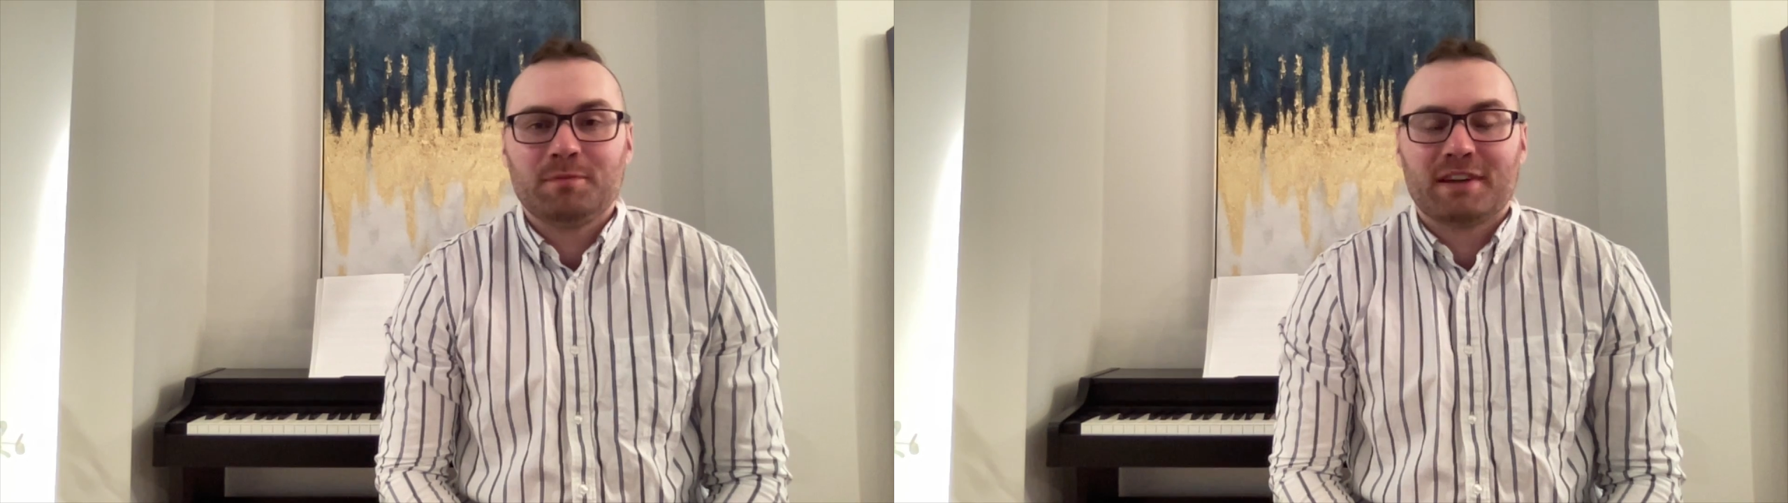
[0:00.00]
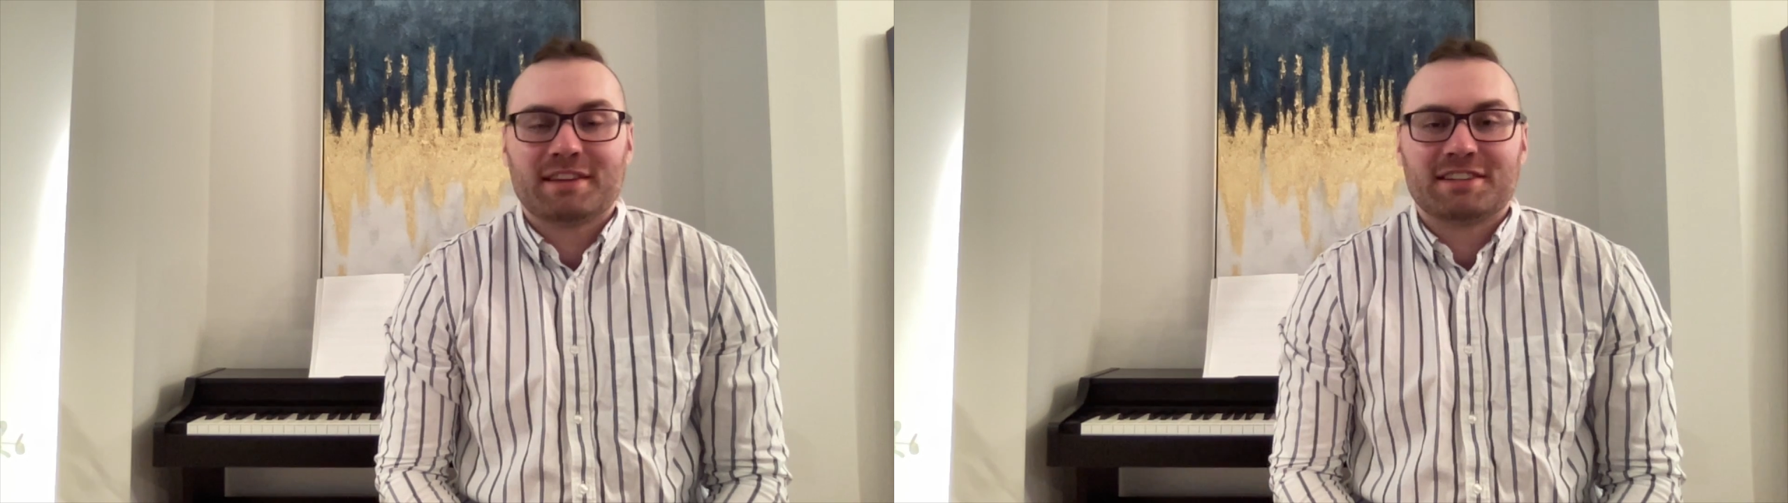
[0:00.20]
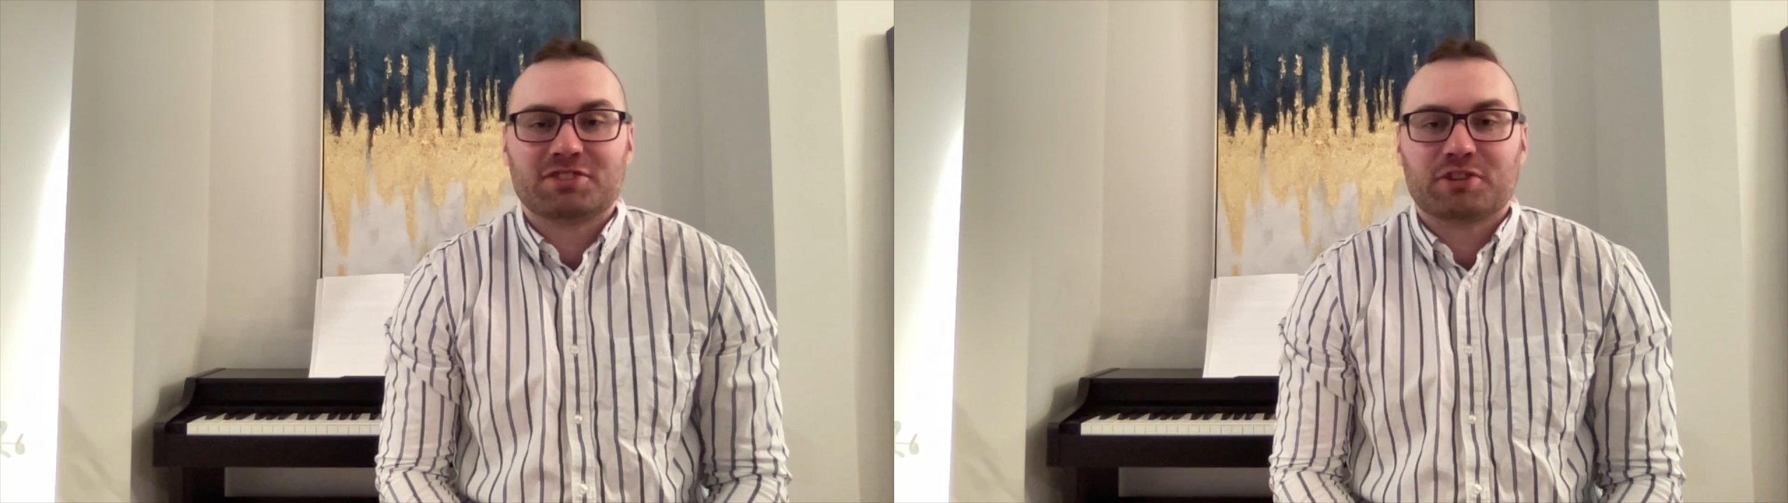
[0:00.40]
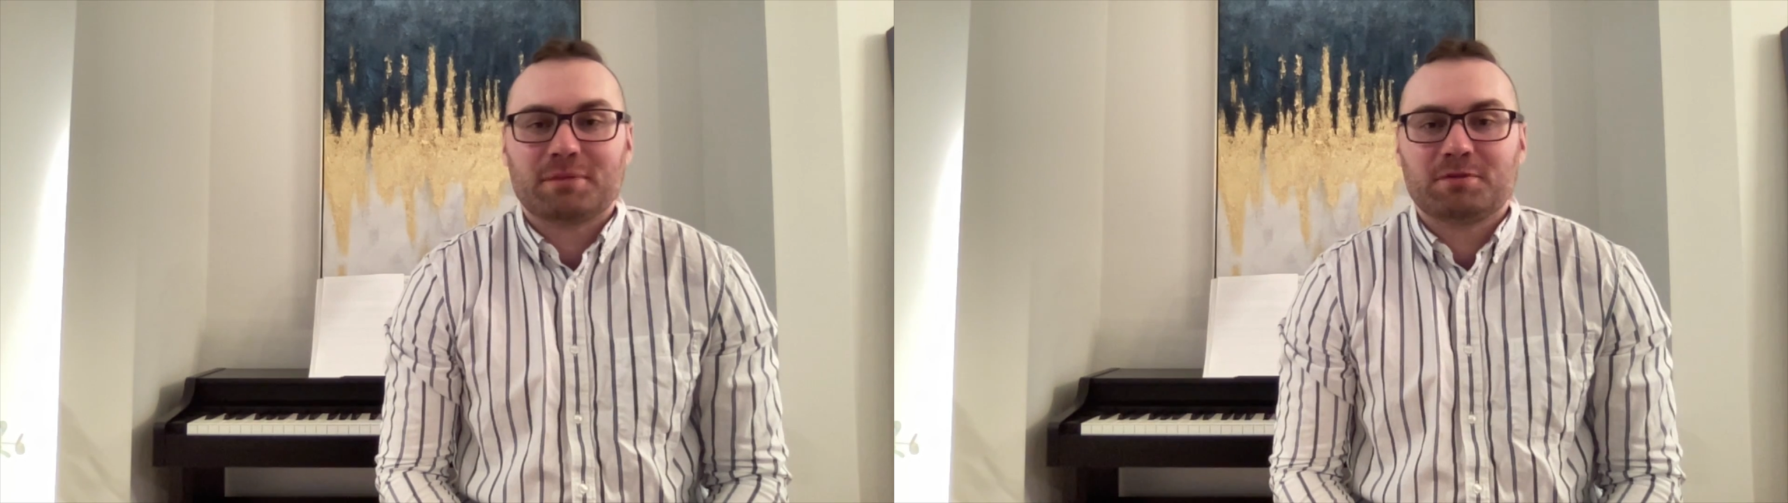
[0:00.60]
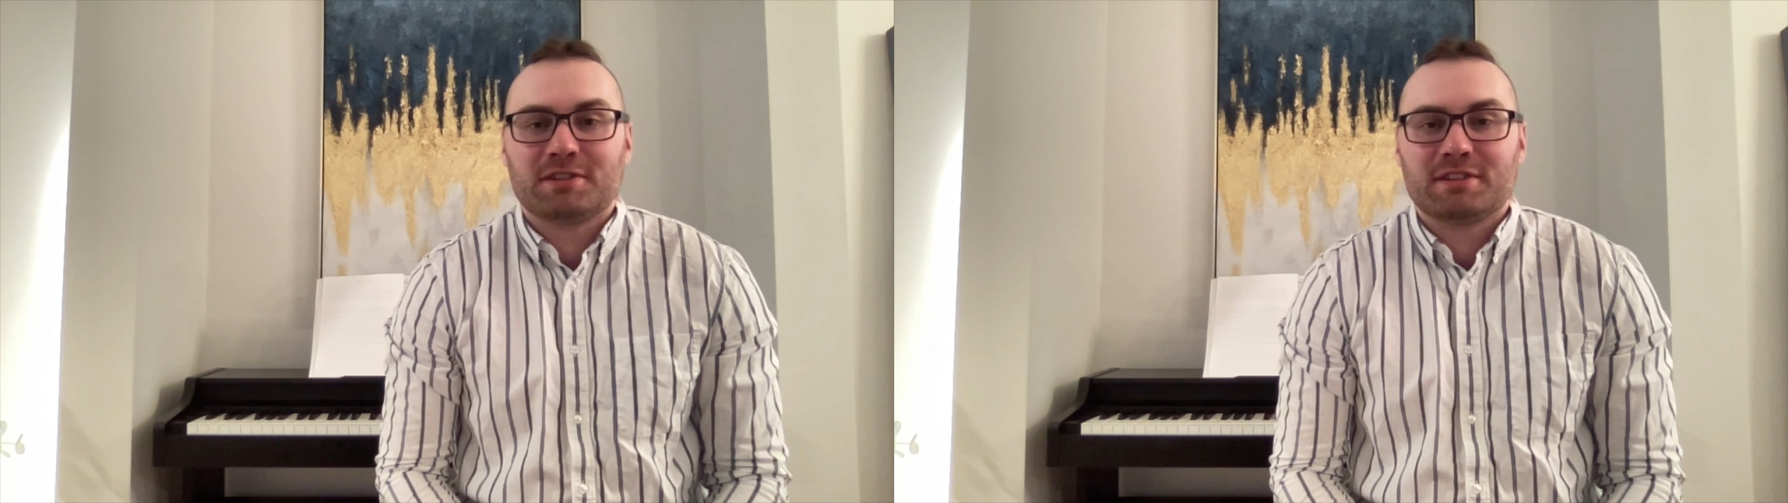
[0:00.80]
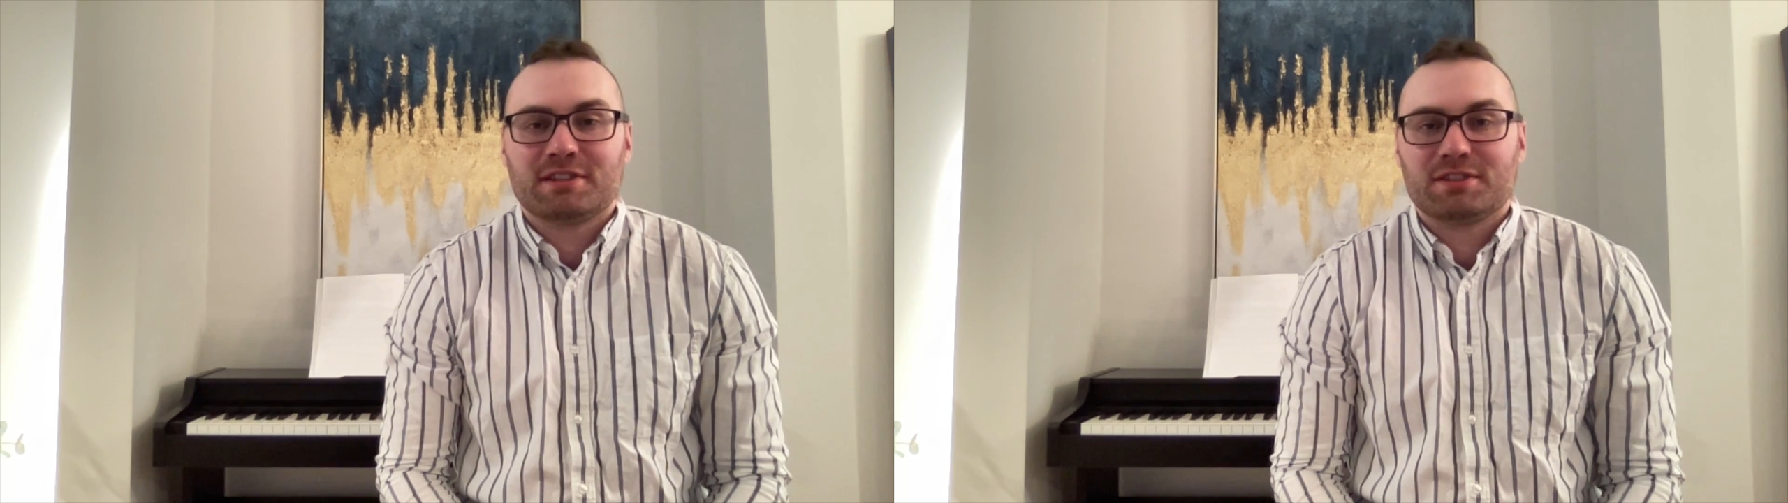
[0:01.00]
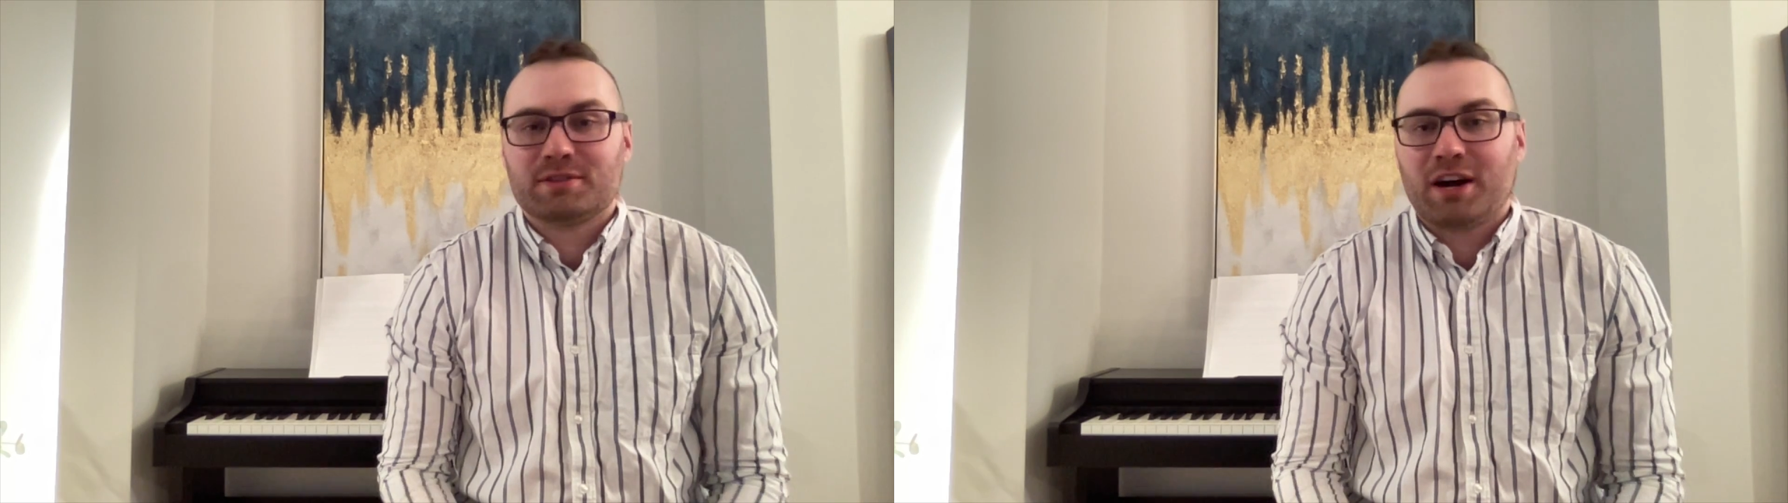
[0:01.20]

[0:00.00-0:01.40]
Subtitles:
in the description to